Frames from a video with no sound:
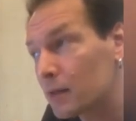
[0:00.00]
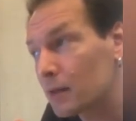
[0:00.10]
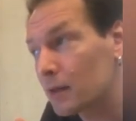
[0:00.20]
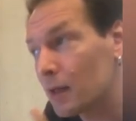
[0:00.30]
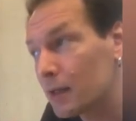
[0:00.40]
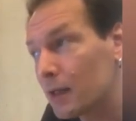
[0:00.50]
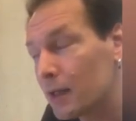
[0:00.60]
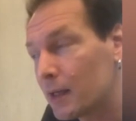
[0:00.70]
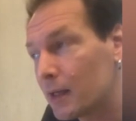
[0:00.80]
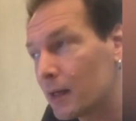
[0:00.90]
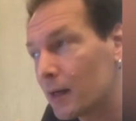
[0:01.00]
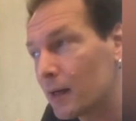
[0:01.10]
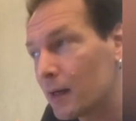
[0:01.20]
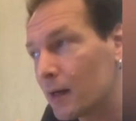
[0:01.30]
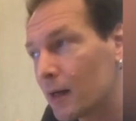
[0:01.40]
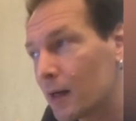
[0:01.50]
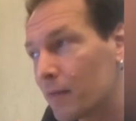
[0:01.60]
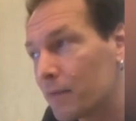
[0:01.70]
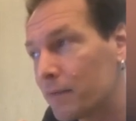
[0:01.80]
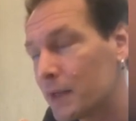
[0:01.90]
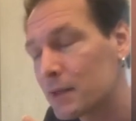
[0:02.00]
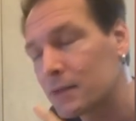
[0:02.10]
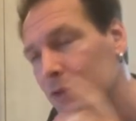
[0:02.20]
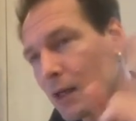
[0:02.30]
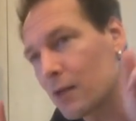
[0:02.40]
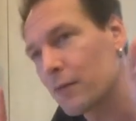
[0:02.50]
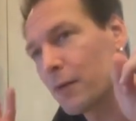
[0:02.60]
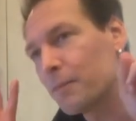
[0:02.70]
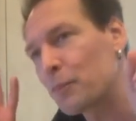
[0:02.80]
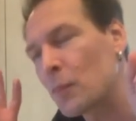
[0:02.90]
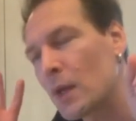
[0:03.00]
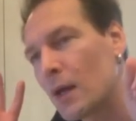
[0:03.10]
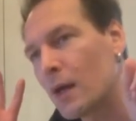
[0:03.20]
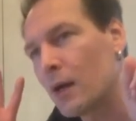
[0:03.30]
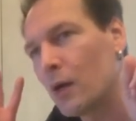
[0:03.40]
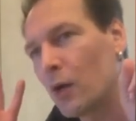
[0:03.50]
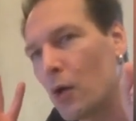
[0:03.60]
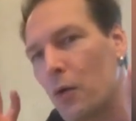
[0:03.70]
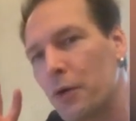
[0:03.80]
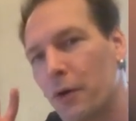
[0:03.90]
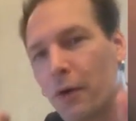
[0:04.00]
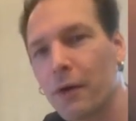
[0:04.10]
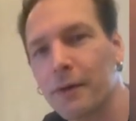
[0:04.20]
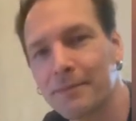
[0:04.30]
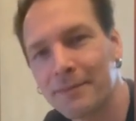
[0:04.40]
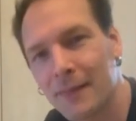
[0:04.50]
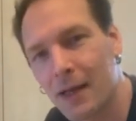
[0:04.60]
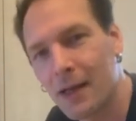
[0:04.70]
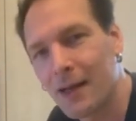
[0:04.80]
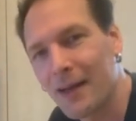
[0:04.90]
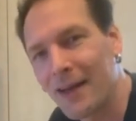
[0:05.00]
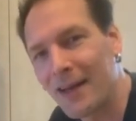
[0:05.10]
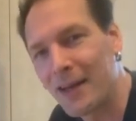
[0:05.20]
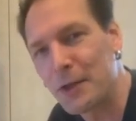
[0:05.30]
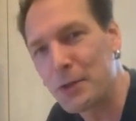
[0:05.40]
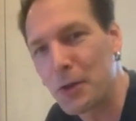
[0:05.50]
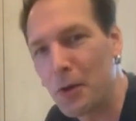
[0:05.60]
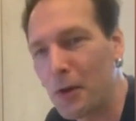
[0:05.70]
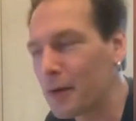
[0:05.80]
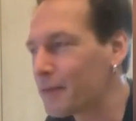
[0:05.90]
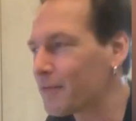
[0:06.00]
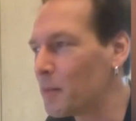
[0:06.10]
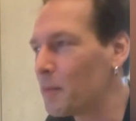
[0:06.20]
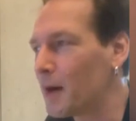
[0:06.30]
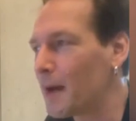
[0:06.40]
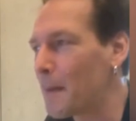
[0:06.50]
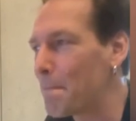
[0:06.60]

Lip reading: luckily, I have this kind of a loner, a dog from my